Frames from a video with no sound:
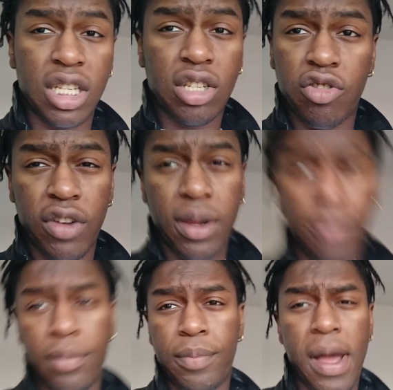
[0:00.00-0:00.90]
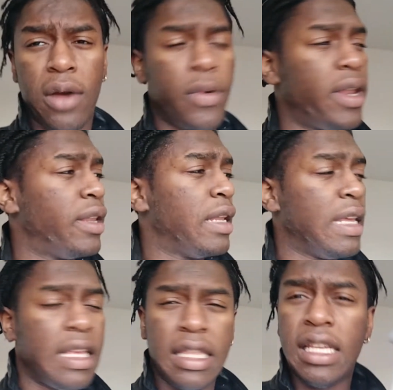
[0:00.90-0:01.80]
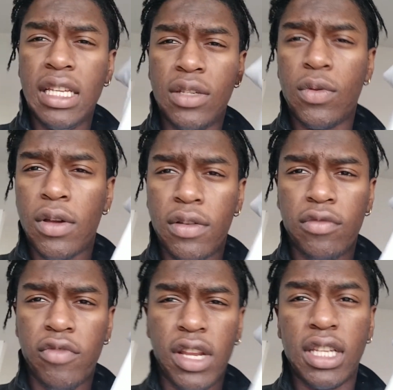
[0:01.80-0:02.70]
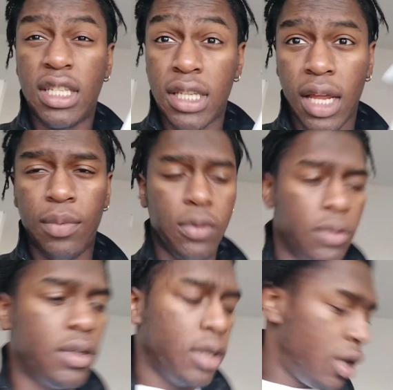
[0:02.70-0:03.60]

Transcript: just cream back when these were really staples.